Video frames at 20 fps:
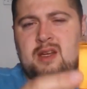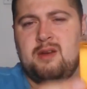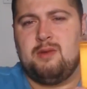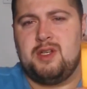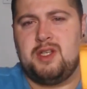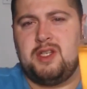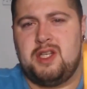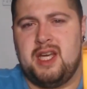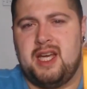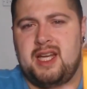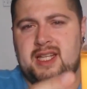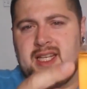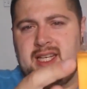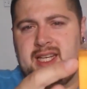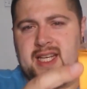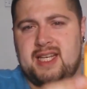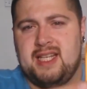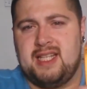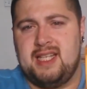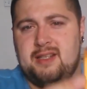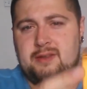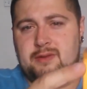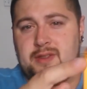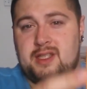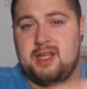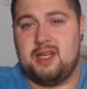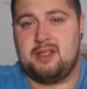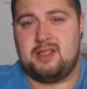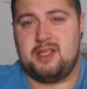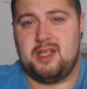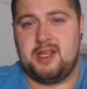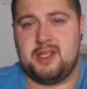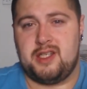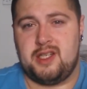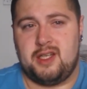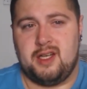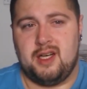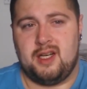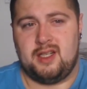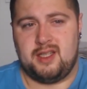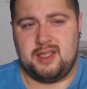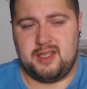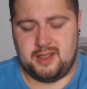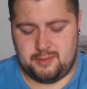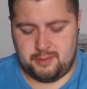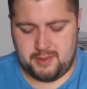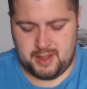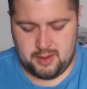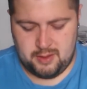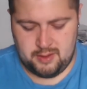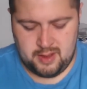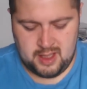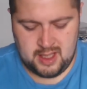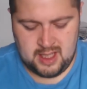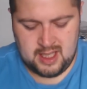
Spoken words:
Once you add the nicotine, it will start changing colour as well.